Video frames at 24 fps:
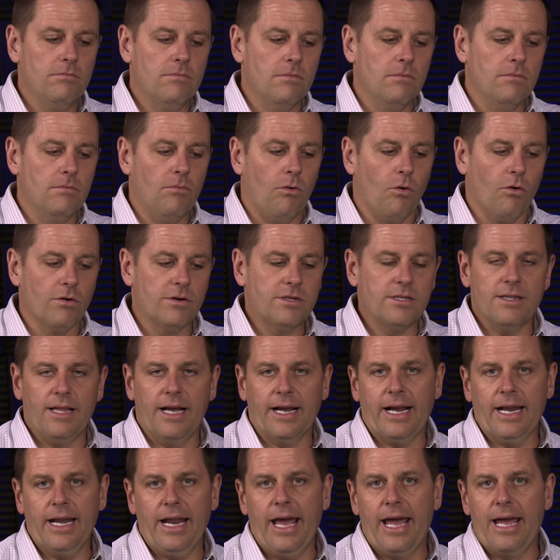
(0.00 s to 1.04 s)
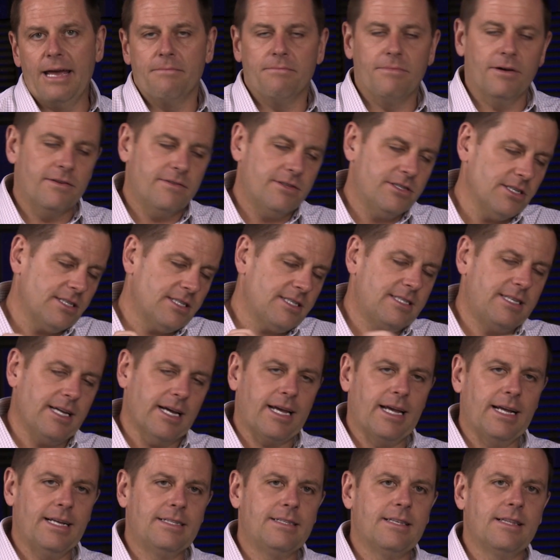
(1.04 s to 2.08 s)
more to like an 8. But just
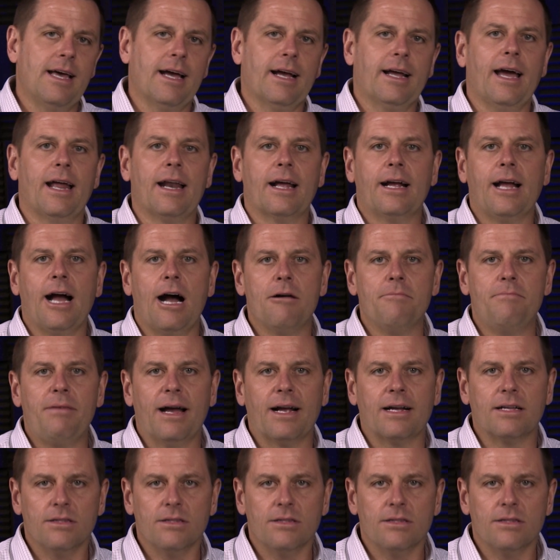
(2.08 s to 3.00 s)
sticking to that kind of compact